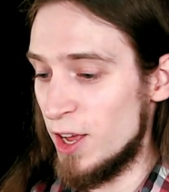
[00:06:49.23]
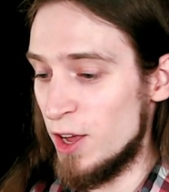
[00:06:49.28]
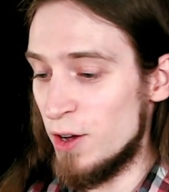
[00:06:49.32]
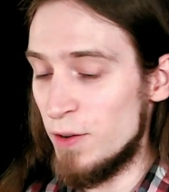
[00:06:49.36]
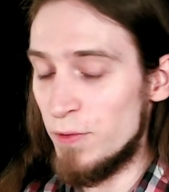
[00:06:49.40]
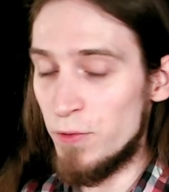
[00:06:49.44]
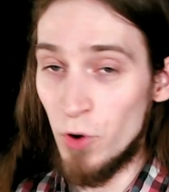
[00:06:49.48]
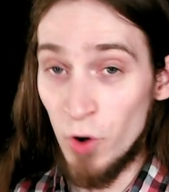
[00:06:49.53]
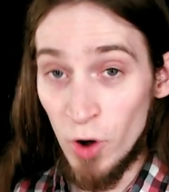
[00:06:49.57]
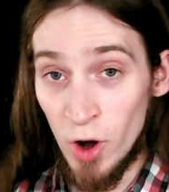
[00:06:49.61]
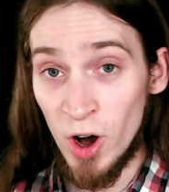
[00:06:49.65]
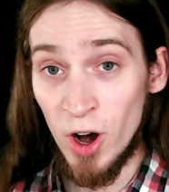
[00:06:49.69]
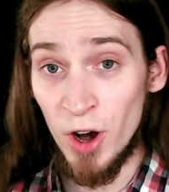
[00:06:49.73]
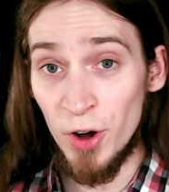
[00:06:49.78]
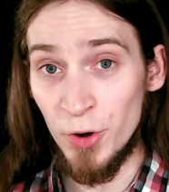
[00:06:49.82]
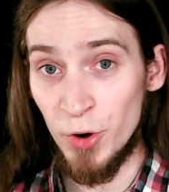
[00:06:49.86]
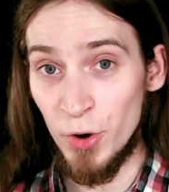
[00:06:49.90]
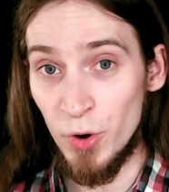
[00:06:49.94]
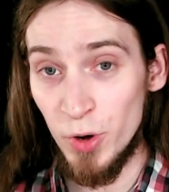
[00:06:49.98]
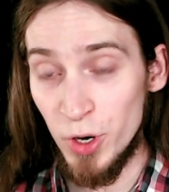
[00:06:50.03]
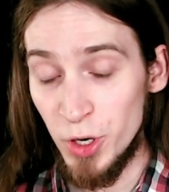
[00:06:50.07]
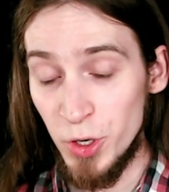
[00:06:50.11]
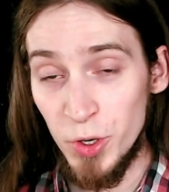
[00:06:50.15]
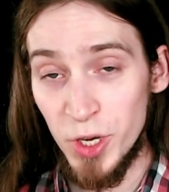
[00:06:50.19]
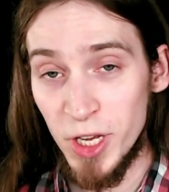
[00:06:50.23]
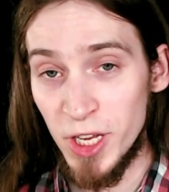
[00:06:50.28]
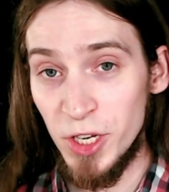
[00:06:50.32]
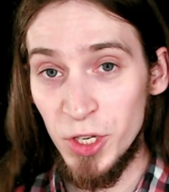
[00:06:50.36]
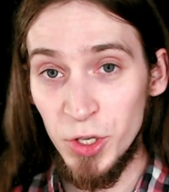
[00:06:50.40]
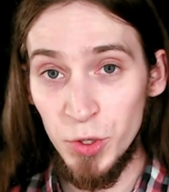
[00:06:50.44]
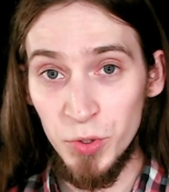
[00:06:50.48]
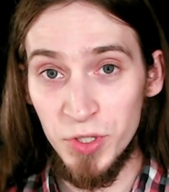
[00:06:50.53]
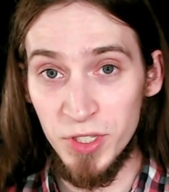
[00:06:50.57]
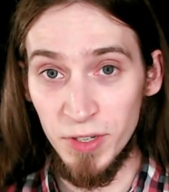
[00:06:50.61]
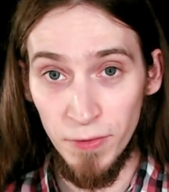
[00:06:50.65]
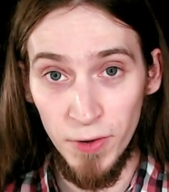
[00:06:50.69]
For Ardour, you can
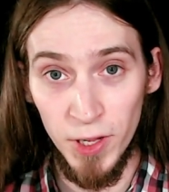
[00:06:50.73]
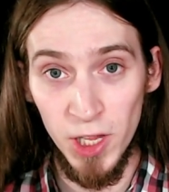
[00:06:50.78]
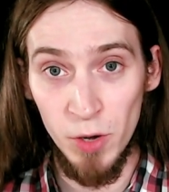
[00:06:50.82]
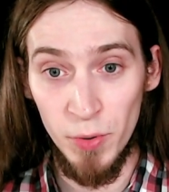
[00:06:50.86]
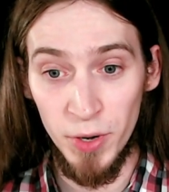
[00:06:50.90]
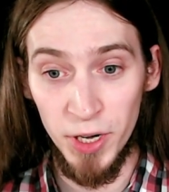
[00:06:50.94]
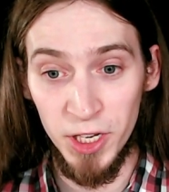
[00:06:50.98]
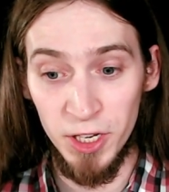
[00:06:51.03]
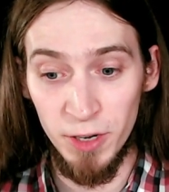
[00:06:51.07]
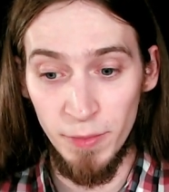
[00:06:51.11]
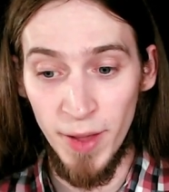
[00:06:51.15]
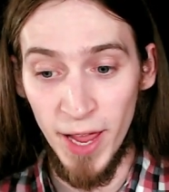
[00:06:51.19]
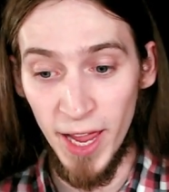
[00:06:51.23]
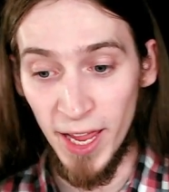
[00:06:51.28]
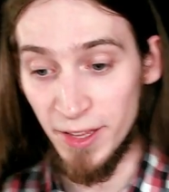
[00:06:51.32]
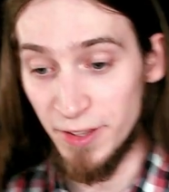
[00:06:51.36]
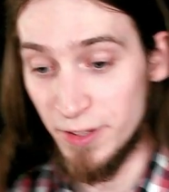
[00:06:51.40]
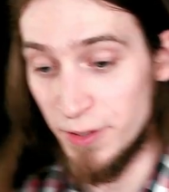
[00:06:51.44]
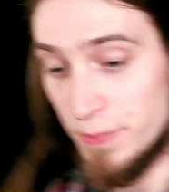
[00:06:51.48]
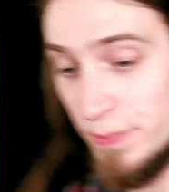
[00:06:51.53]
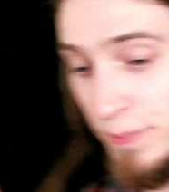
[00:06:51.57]
use the following command.